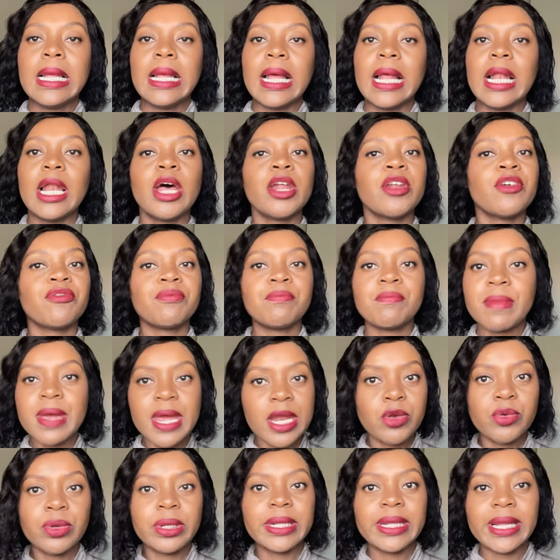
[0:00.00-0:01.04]
a lot of
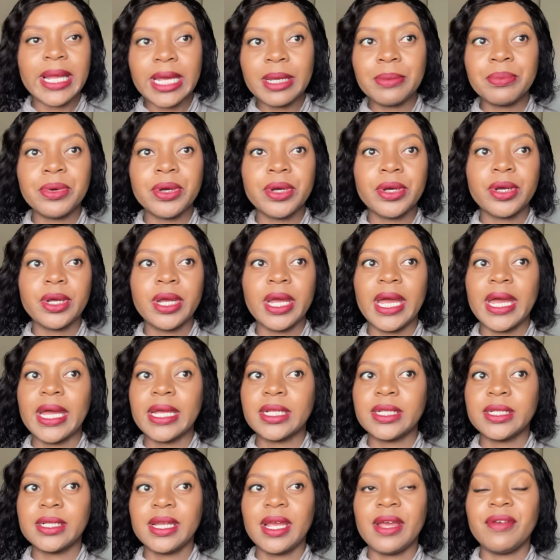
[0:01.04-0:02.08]
manual labor,
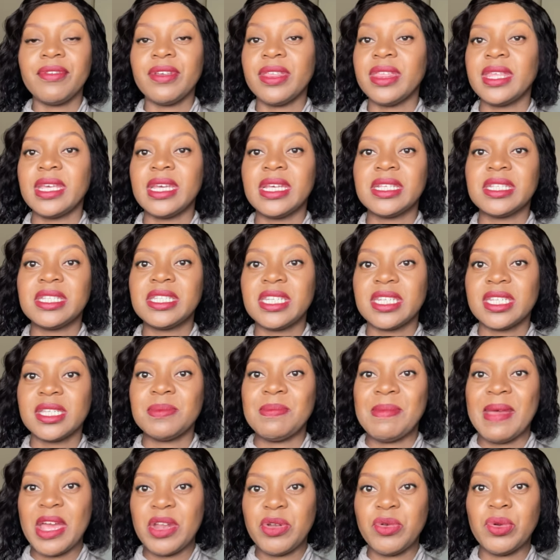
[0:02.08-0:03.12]
and everything is just
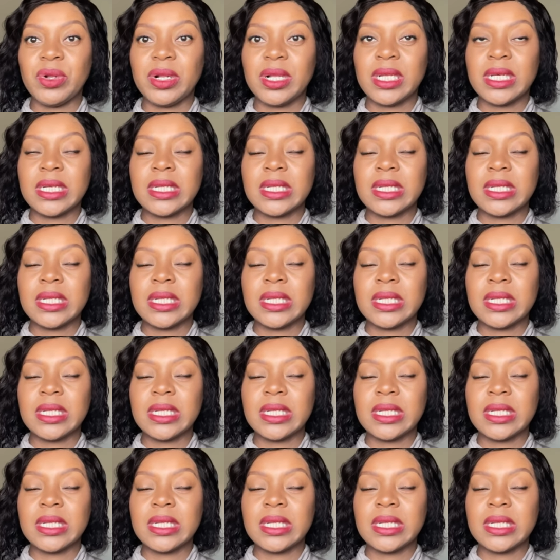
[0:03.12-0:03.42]
manual.